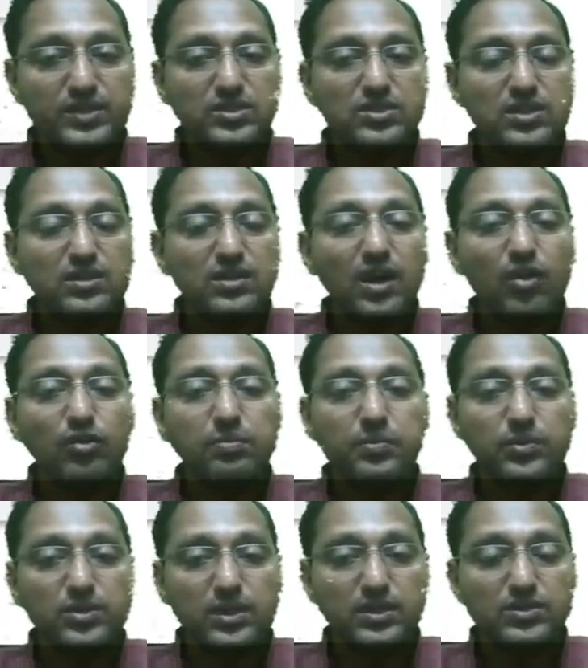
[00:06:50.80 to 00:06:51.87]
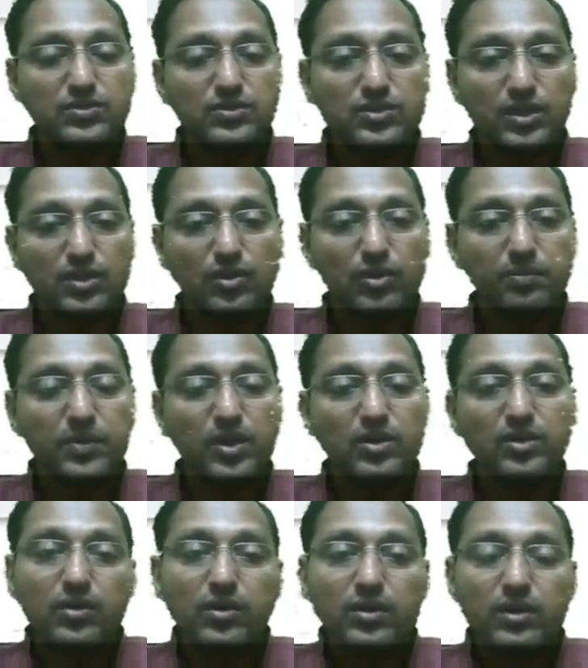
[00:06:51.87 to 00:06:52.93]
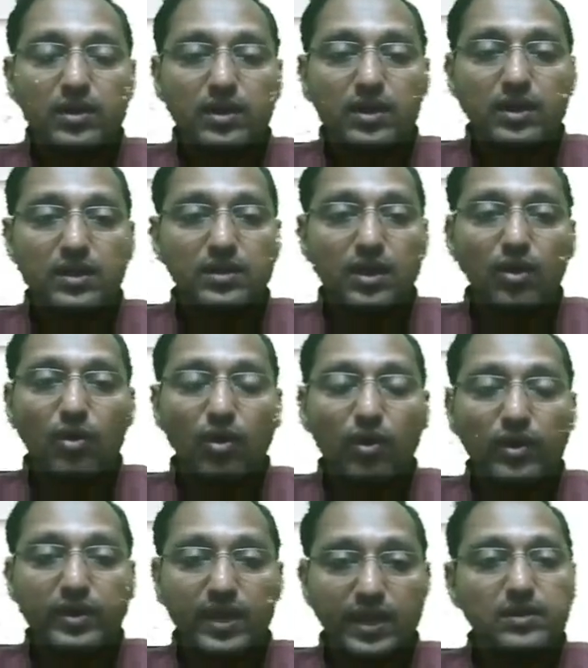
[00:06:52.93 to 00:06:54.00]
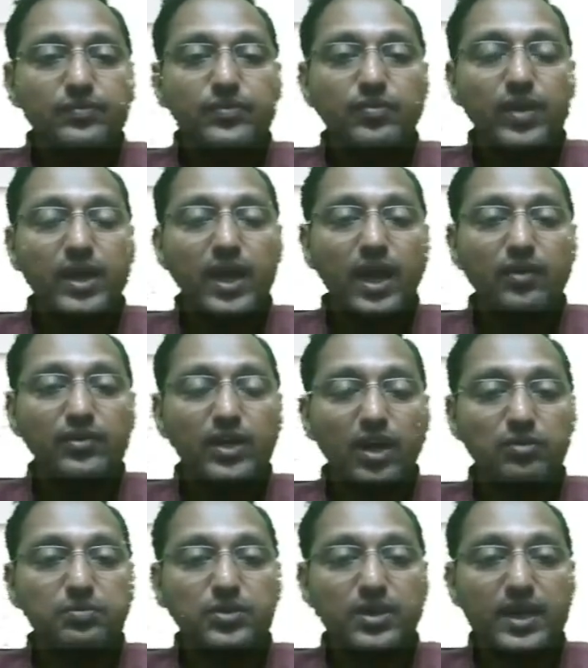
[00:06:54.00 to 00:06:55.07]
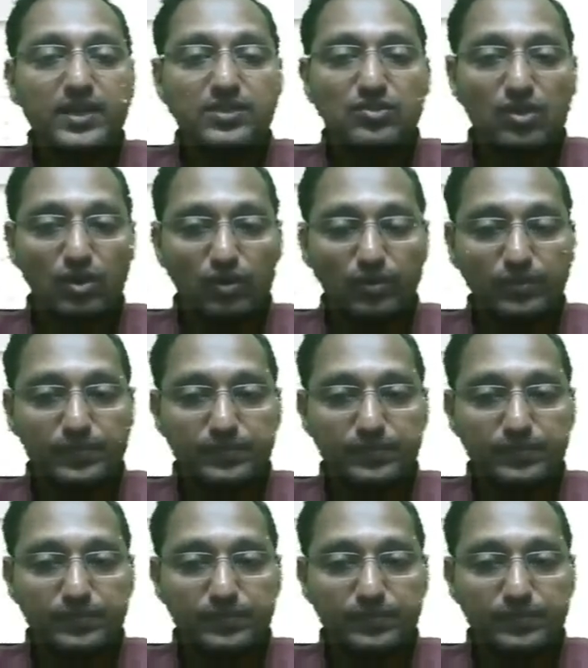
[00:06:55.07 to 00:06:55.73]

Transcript: output is 0 because in the OR gate we have the output as low,